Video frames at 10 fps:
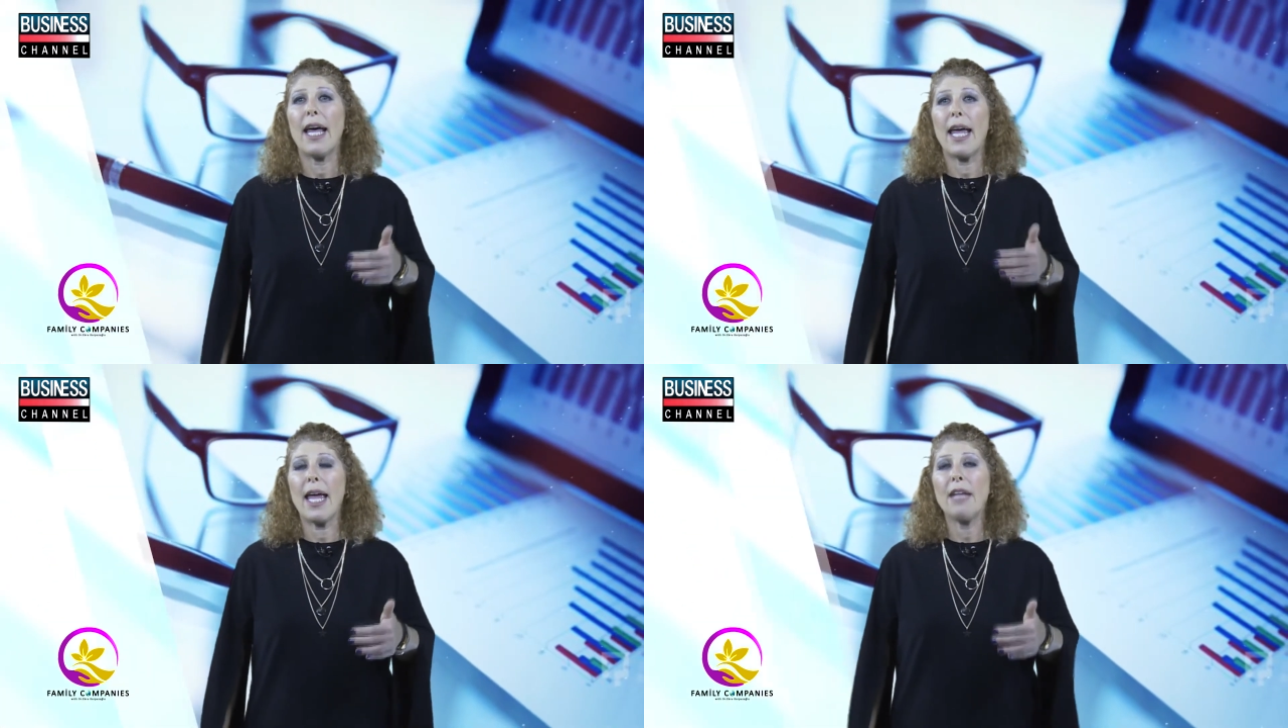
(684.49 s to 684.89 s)

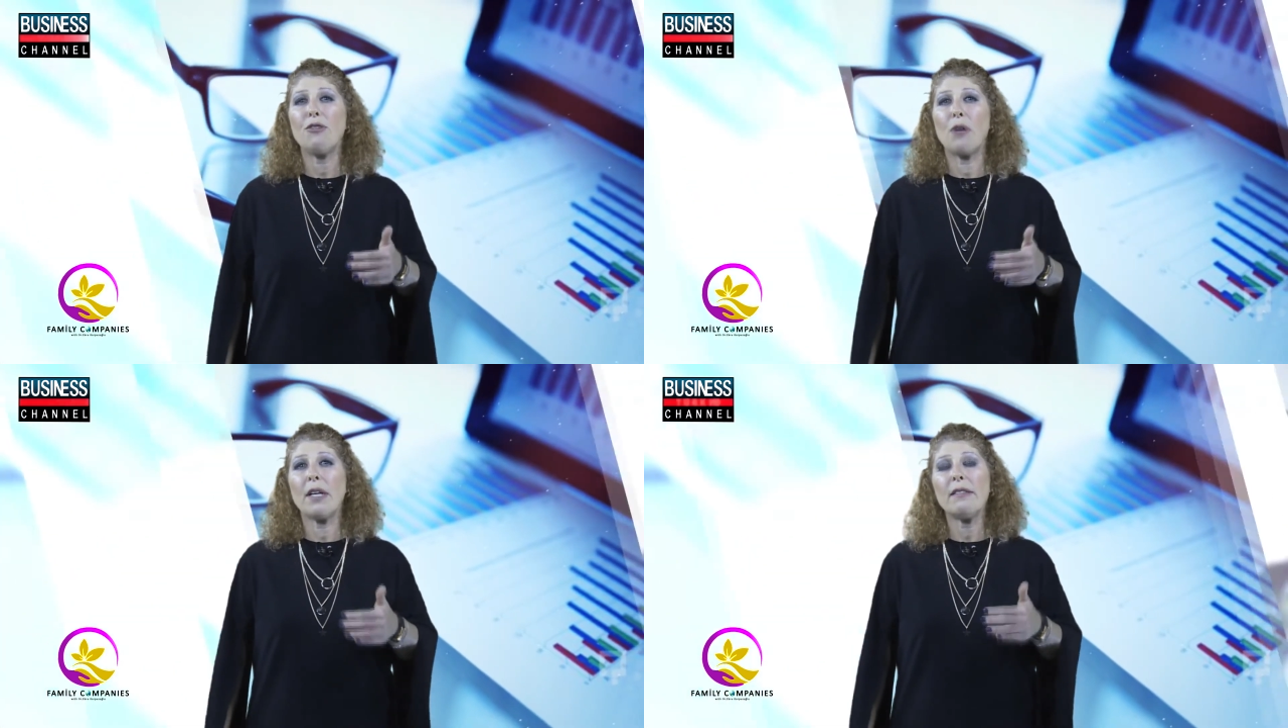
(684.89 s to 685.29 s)

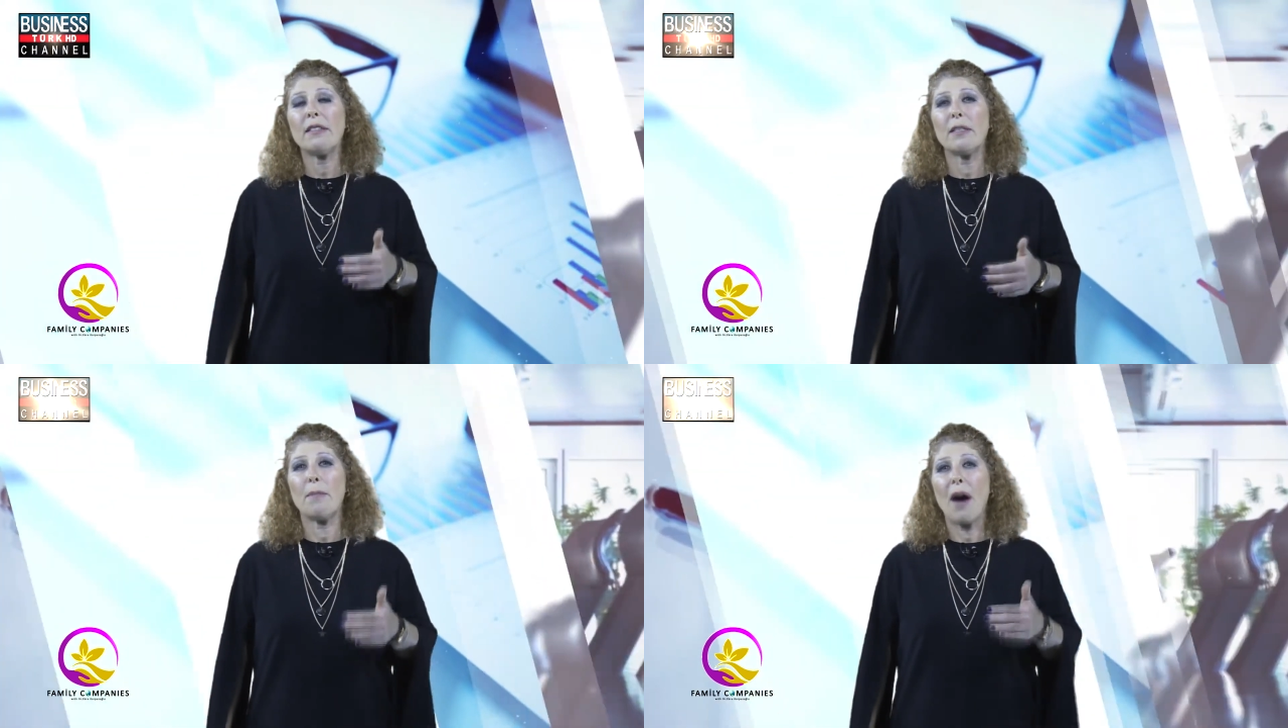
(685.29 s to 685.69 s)

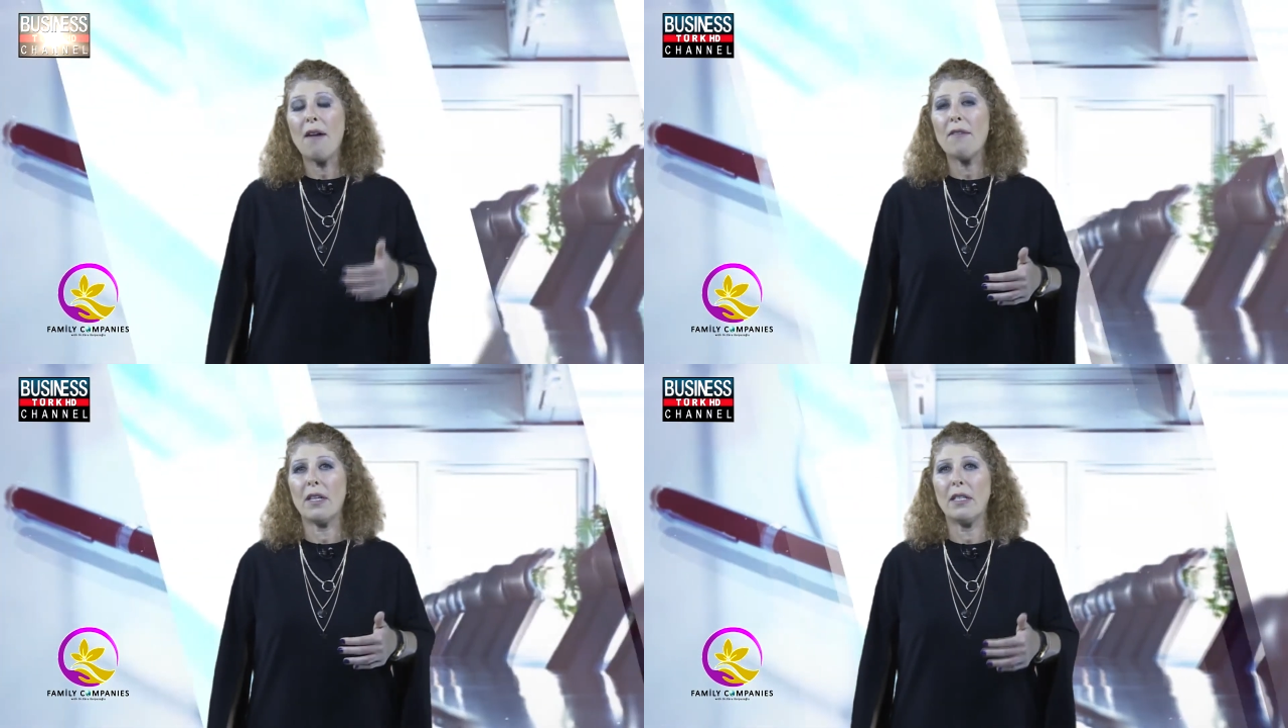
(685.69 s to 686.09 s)
entrusted
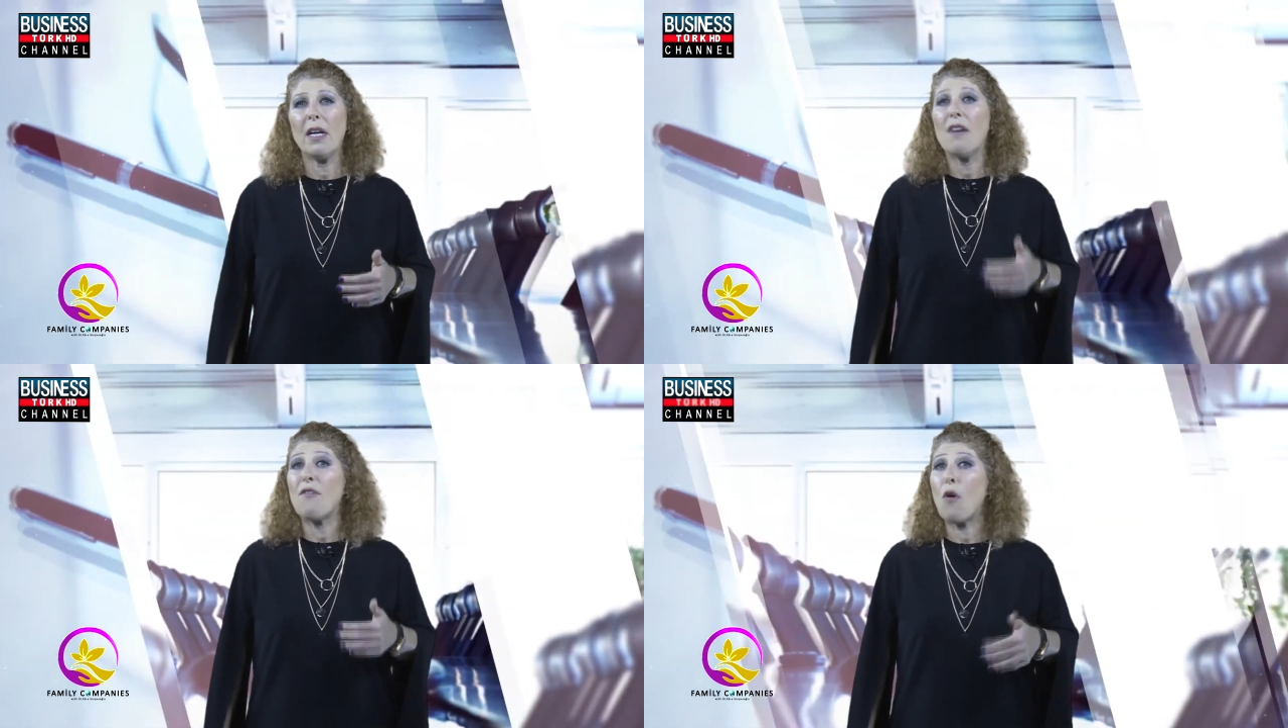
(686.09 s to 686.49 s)
power
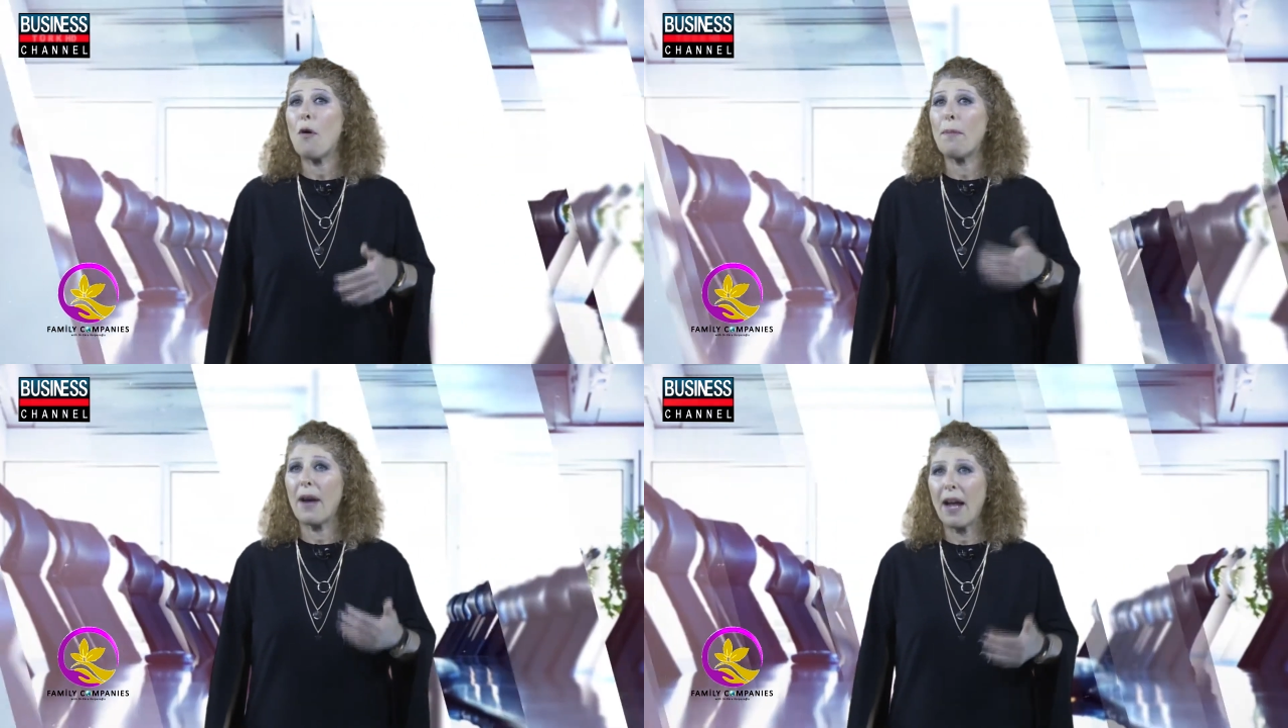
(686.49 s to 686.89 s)
for
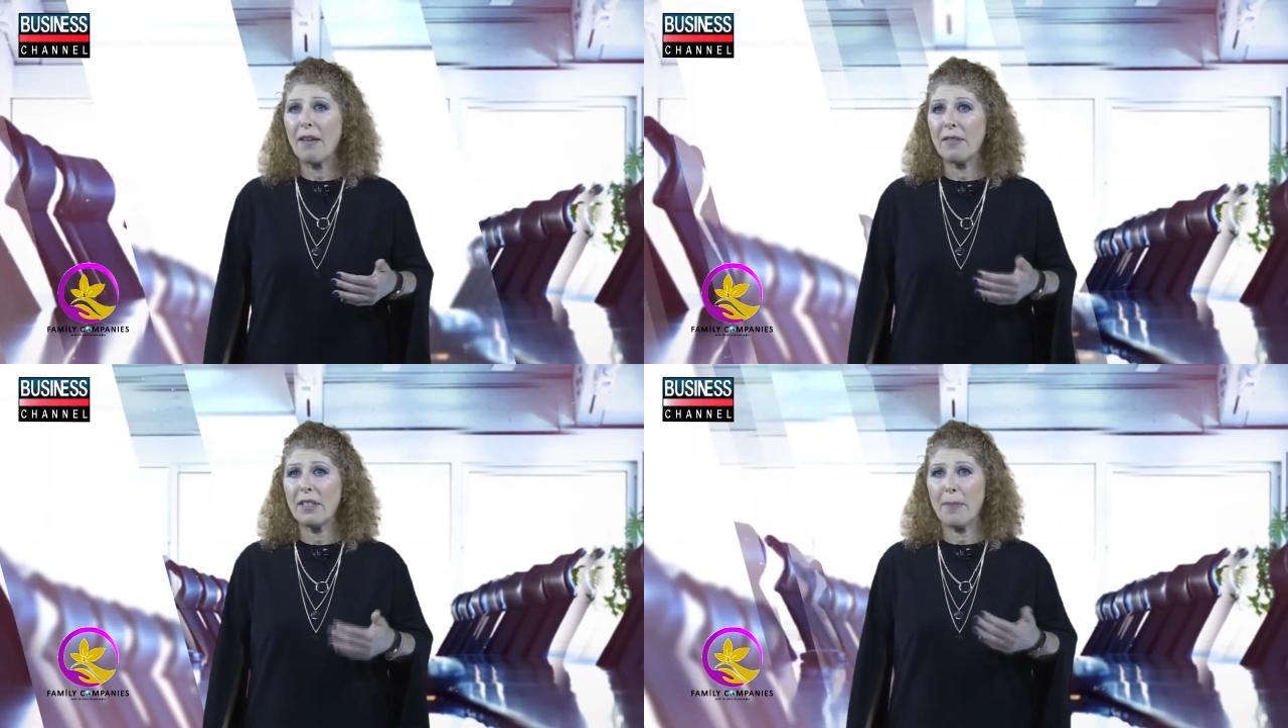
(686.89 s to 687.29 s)

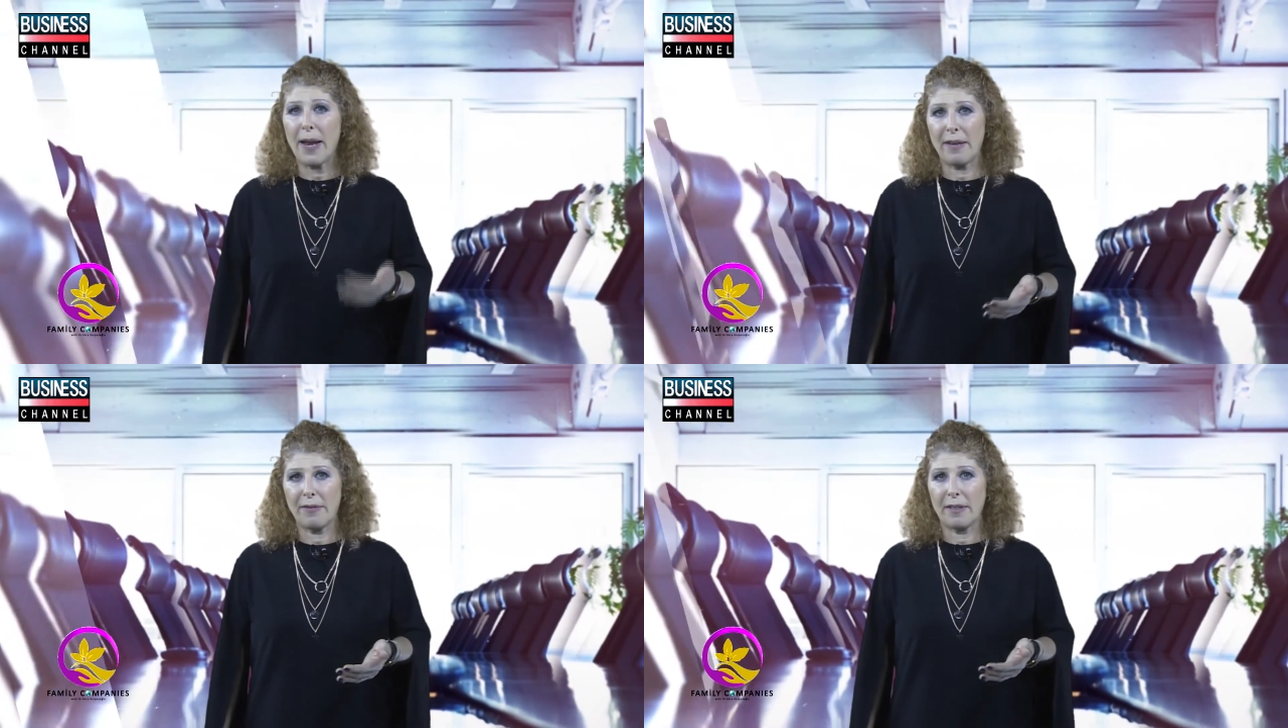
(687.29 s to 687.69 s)
private
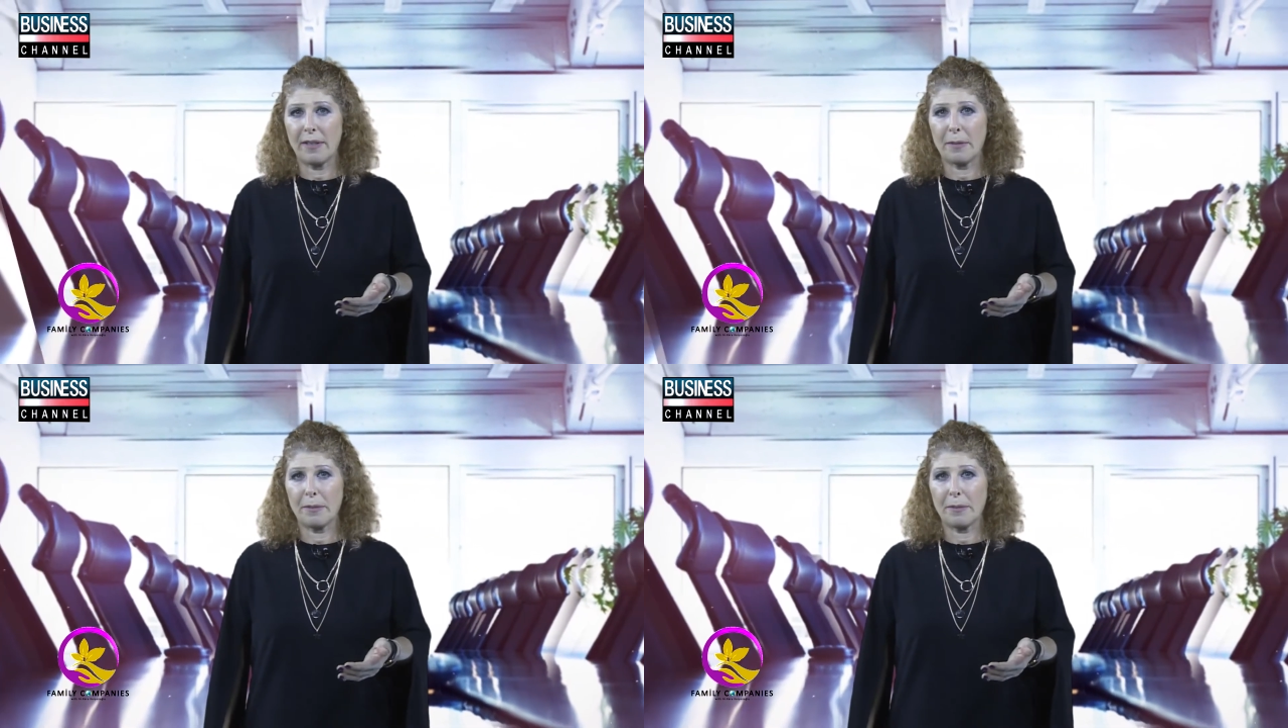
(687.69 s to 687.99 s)
benefit.